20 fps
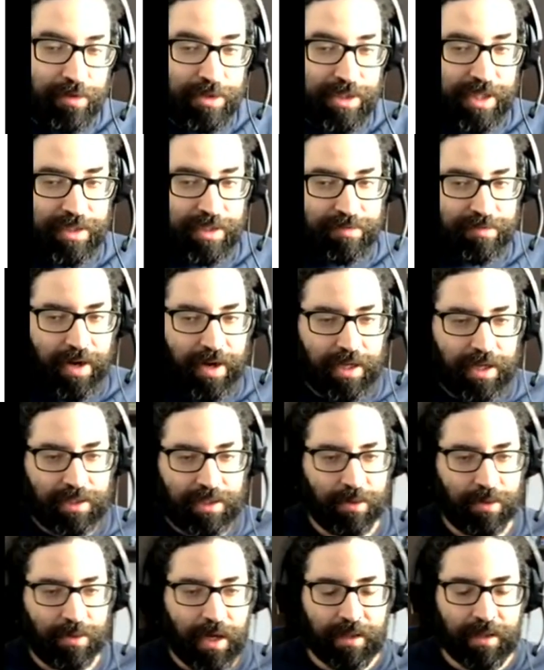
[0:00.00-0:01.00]
If you change
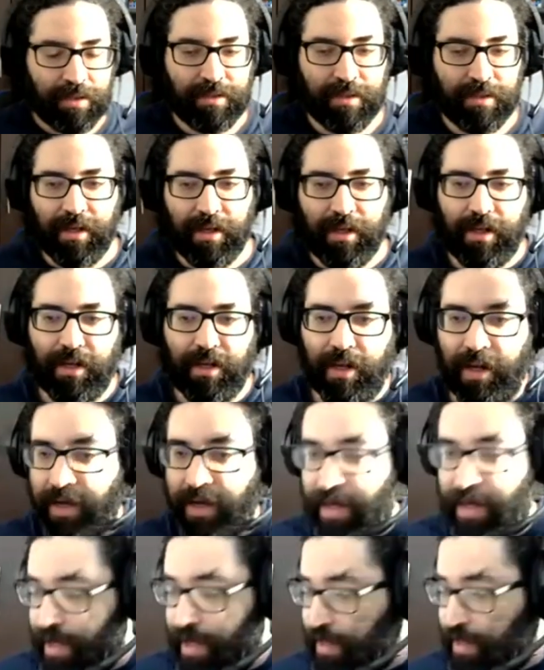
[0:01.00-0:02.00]
phis, you get
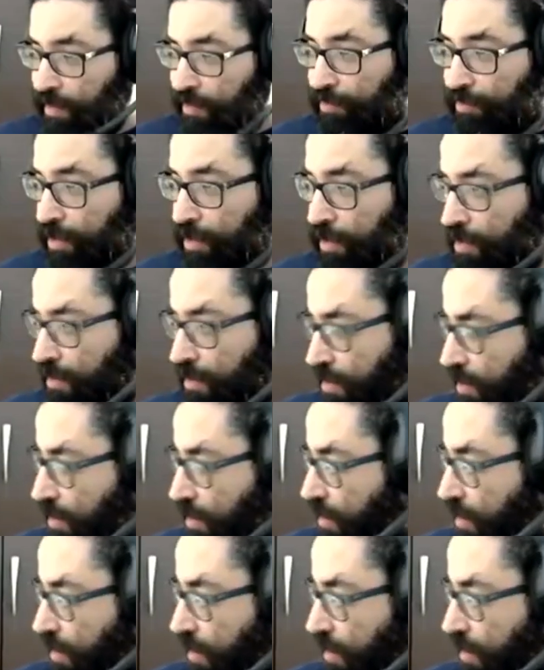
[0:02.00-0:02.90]
a different